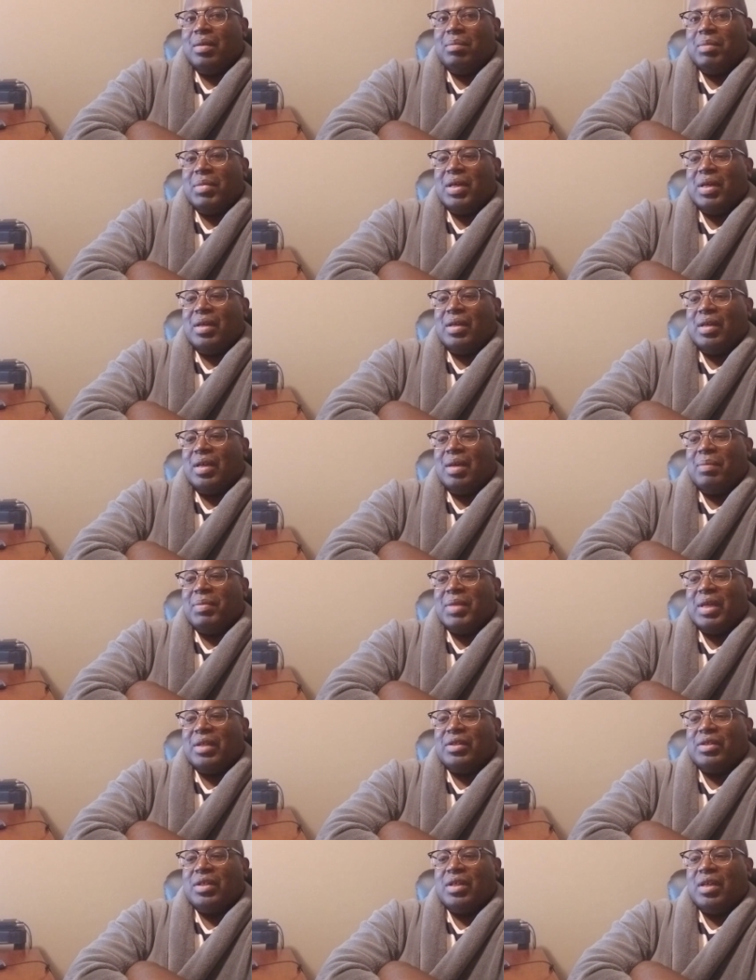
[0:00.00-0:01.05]
But, yep,
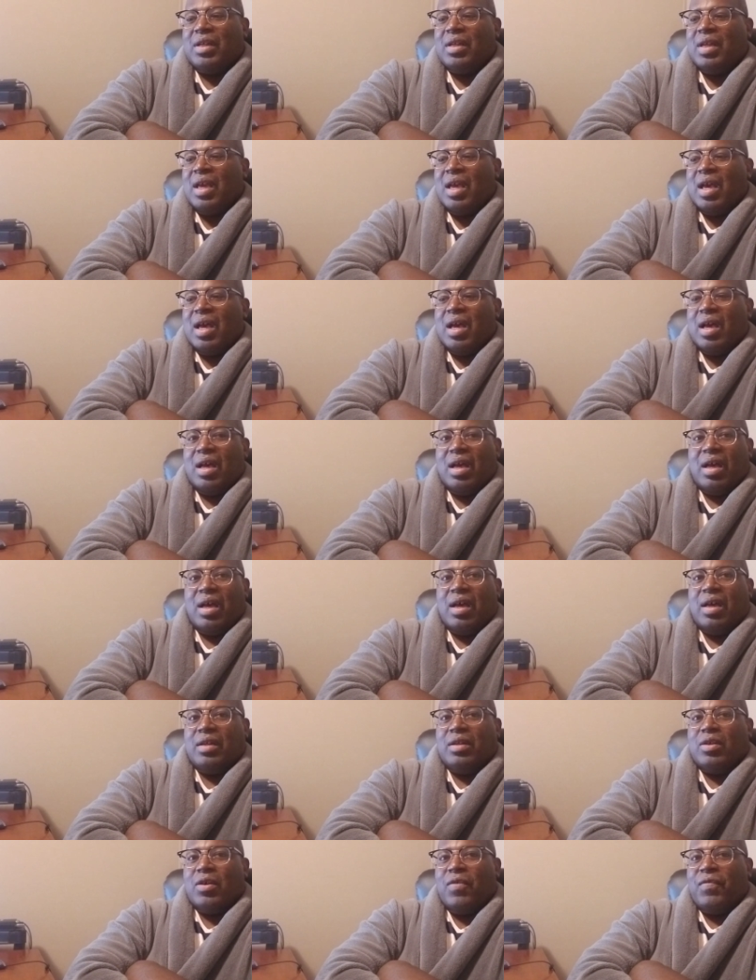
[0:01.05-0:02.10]
that's it.
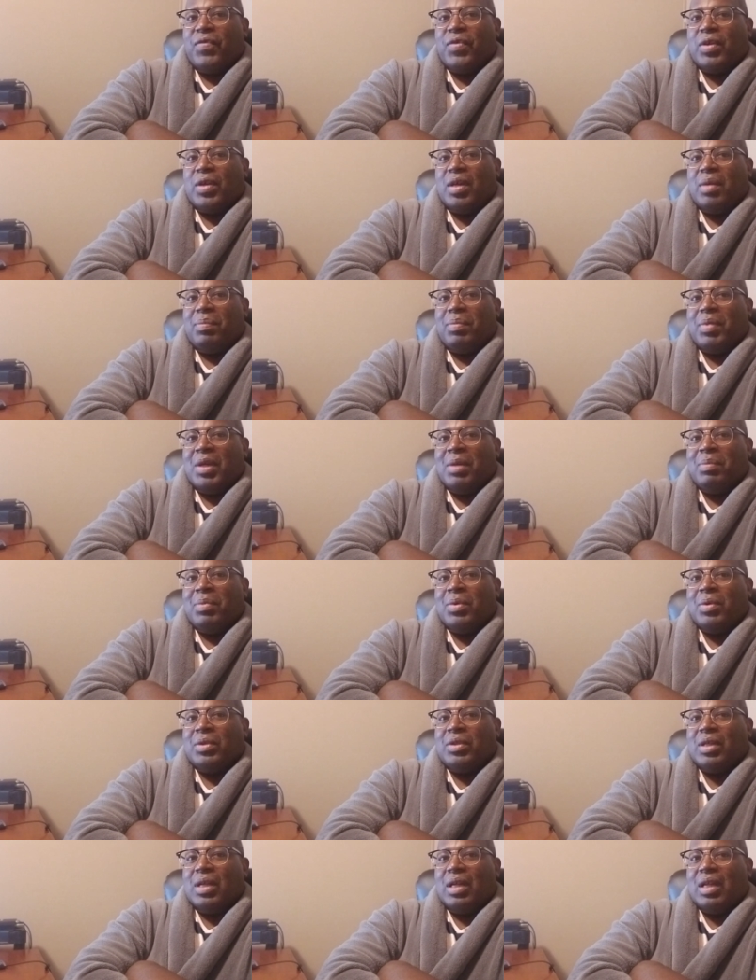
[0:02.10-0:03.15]
Uh, don't forget,
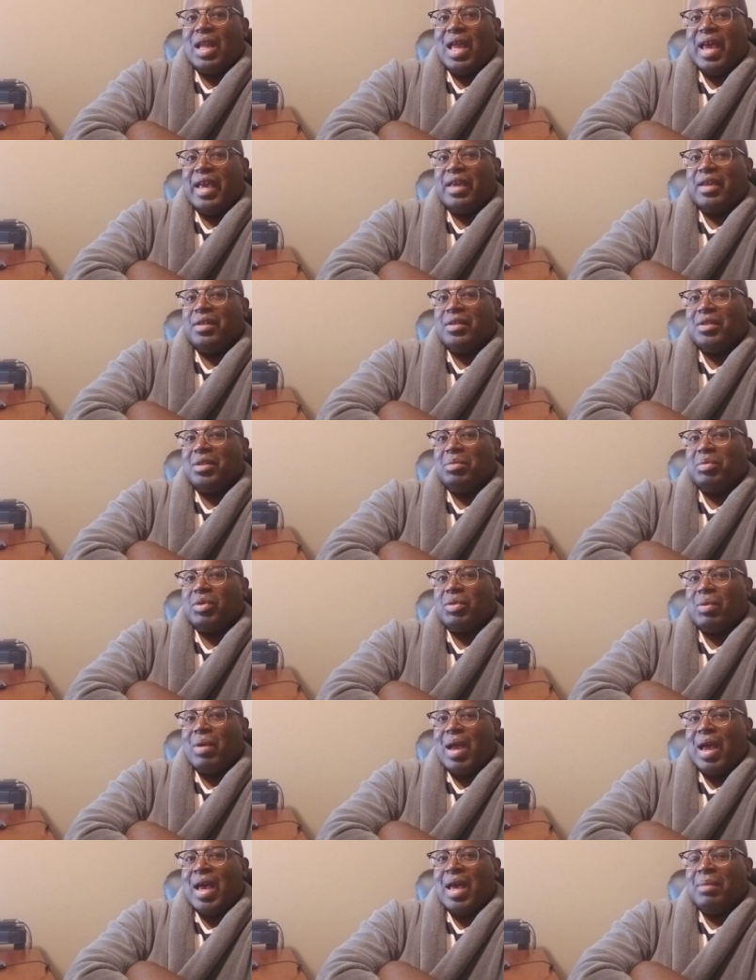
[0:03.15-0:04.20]
people, to like and
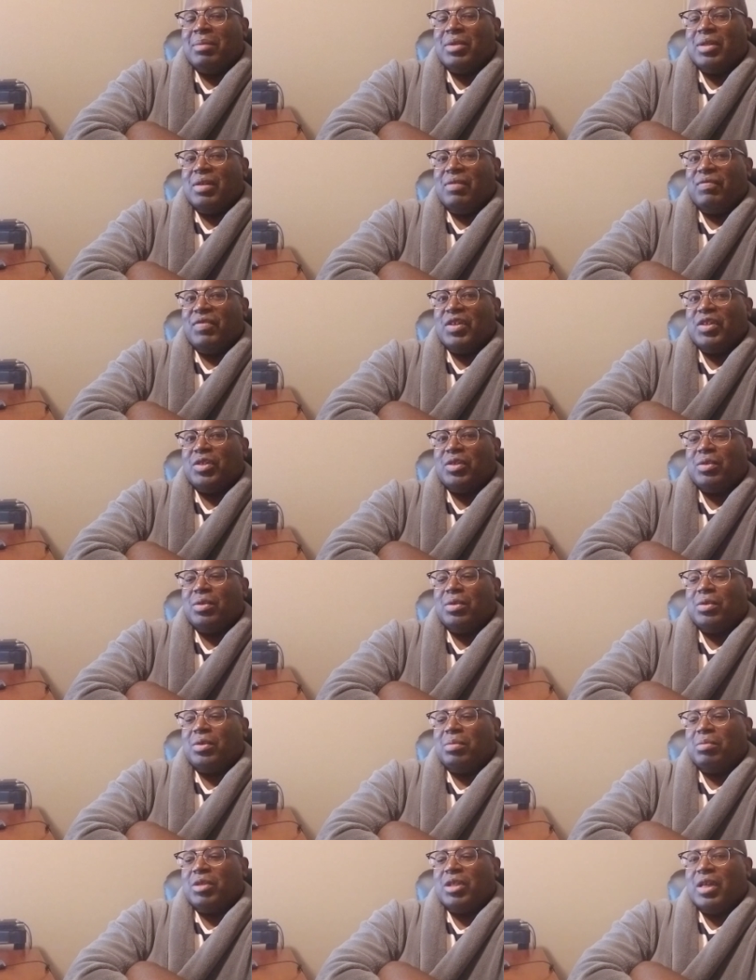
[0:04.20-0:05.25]
subscribe to the Vince
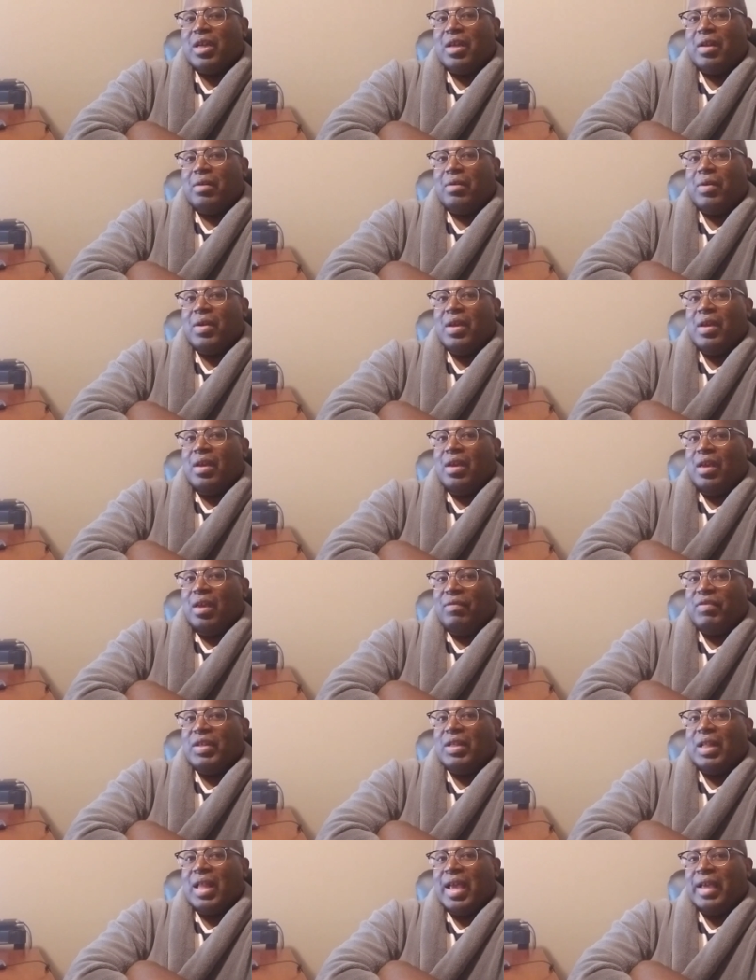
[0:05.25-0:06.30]
Goodrum channel.
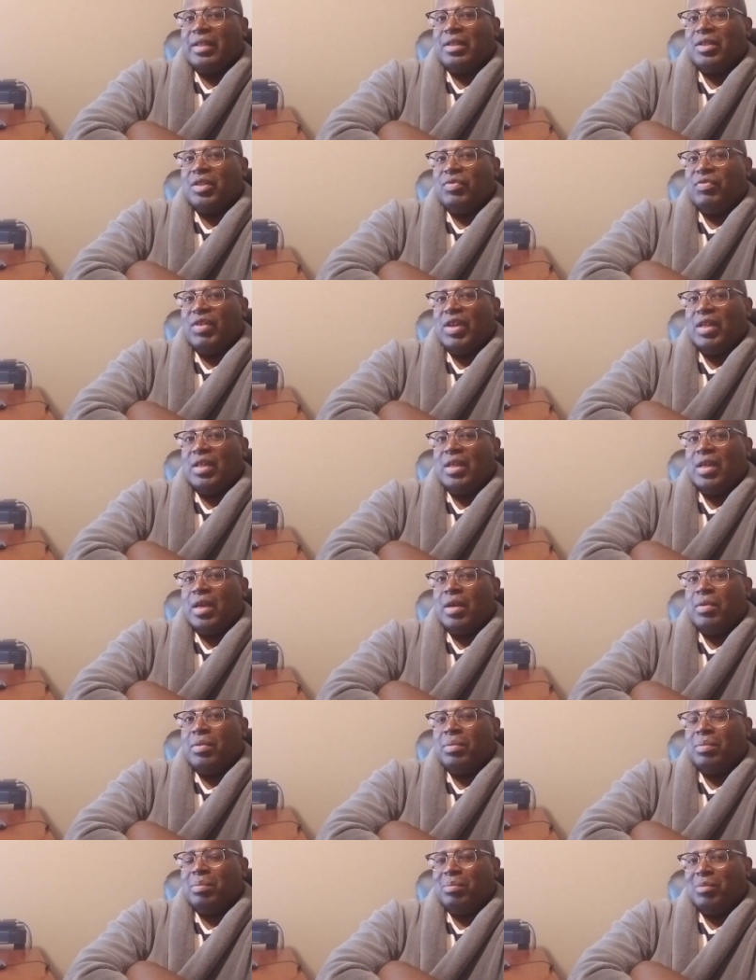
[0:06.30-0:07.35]
If you like this
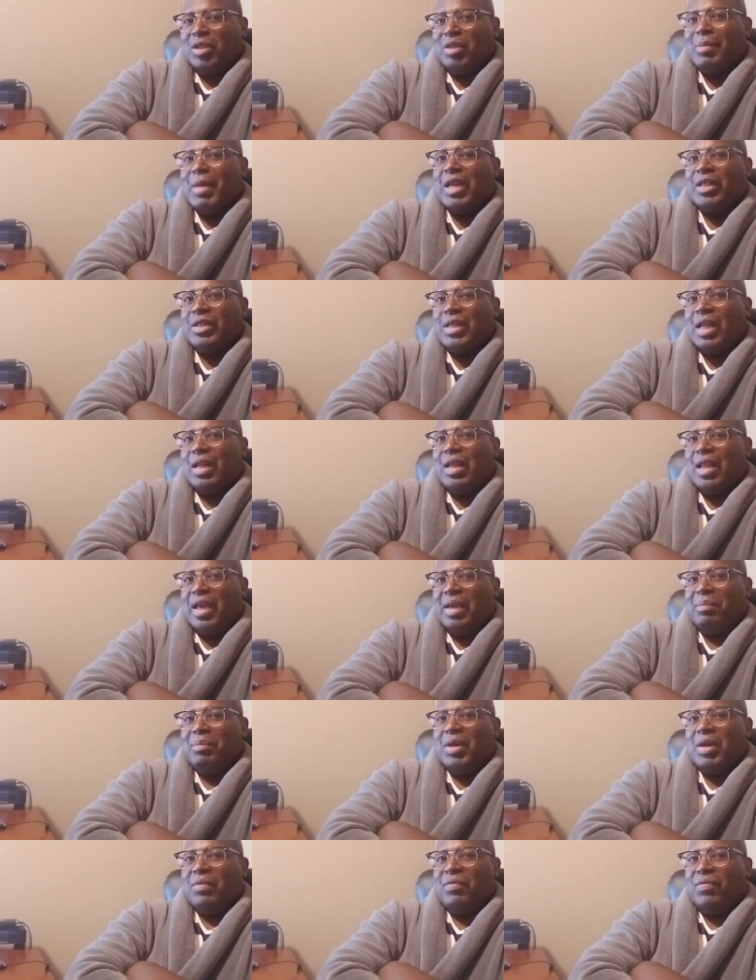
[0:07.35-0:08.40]
video, smash that
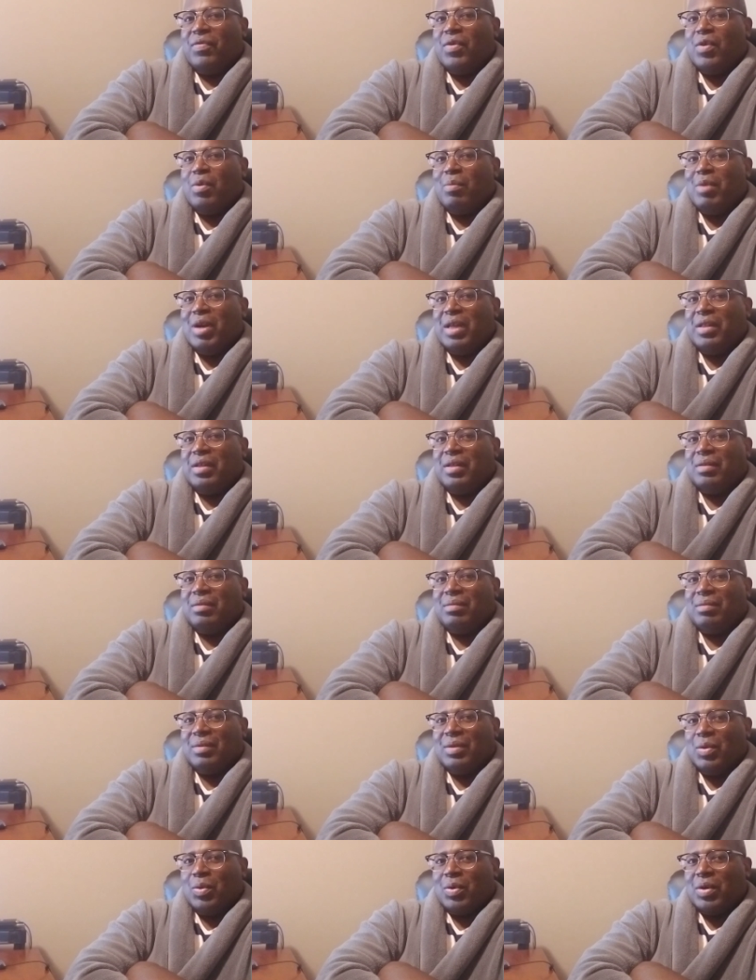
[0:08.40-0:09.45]
like button for a brother.
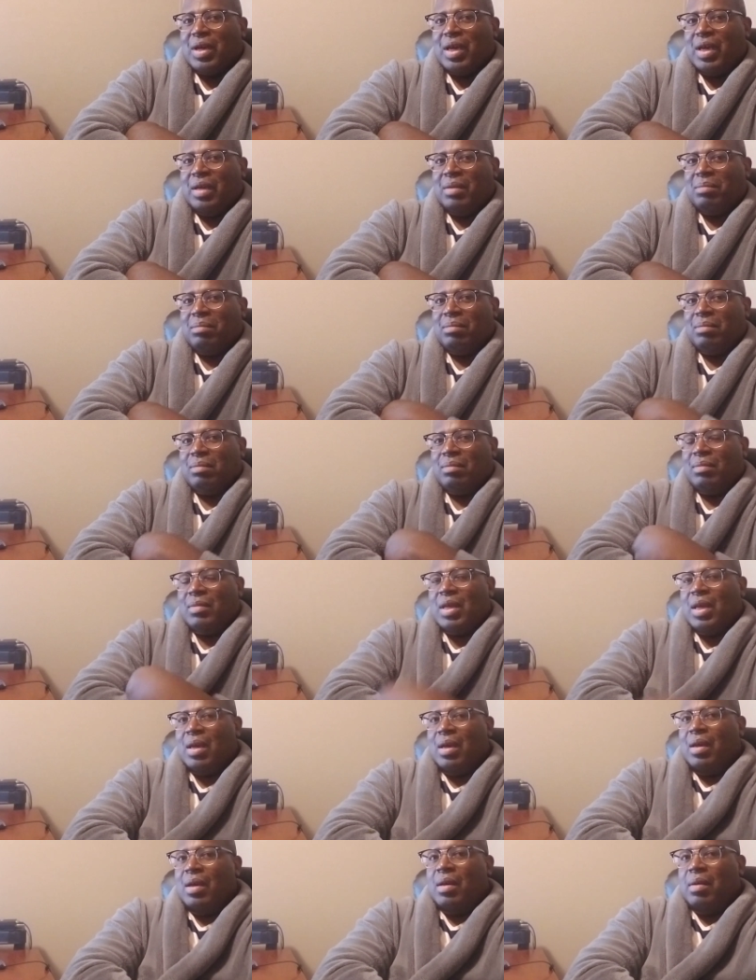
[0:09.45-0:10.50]
Okay?
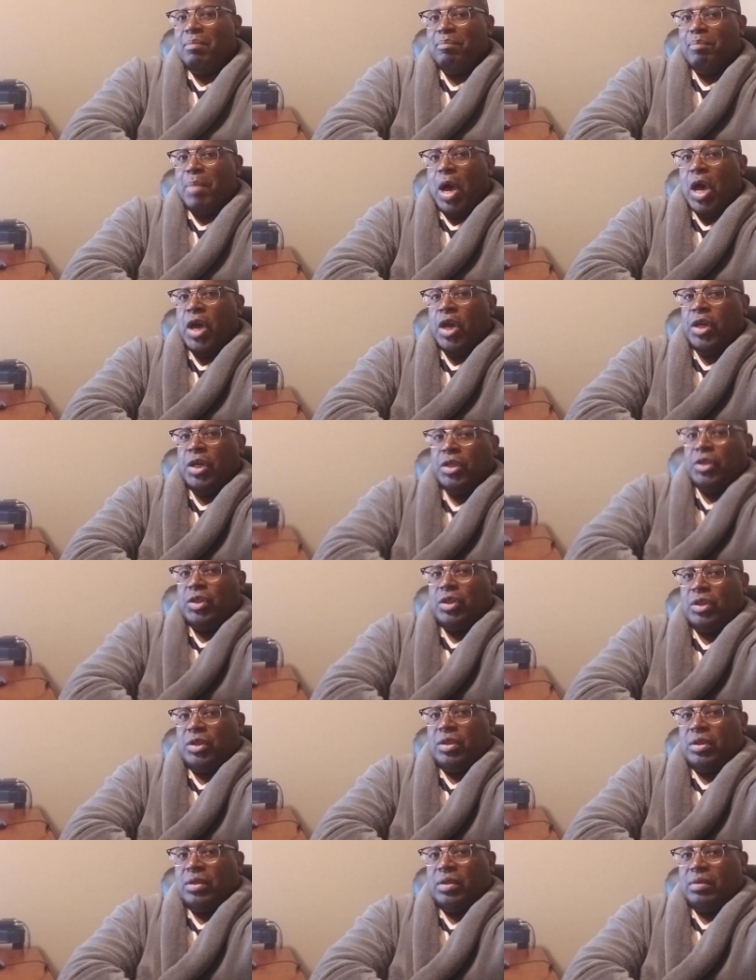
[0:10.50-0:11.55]

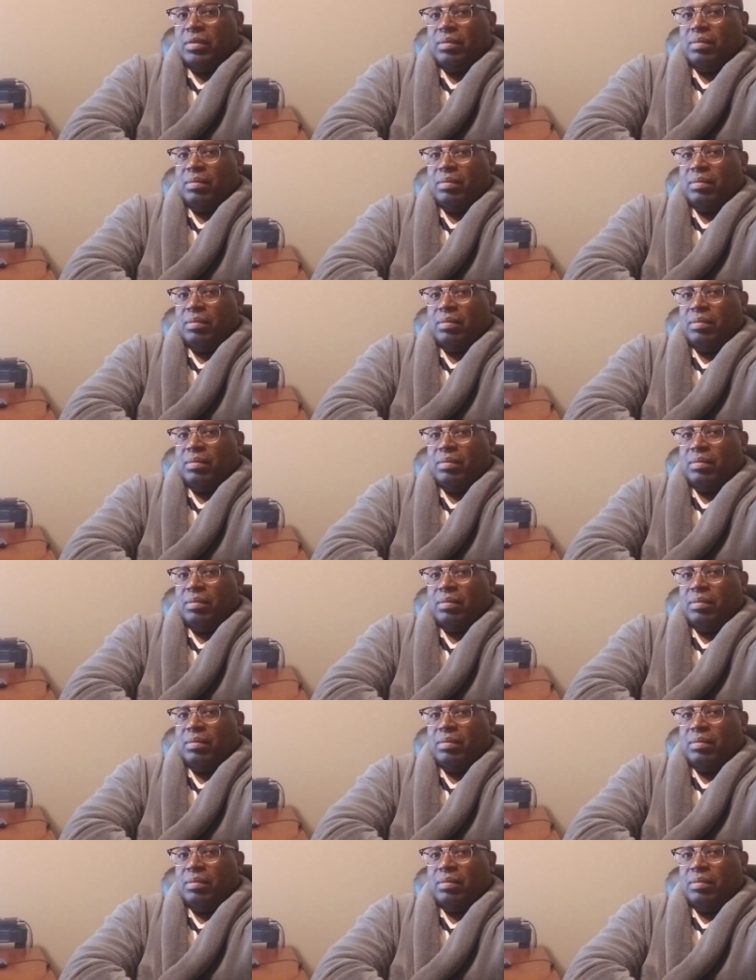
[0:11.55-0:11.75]
Peace.